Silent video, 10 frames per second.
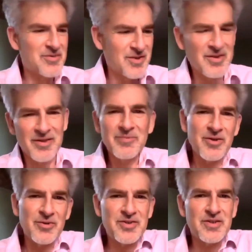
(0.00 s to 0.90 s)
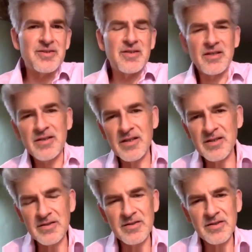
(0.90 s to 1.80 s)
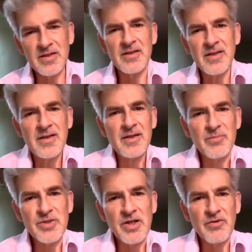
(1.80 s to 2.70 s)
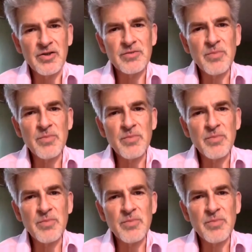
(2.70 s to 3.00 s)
goods and materials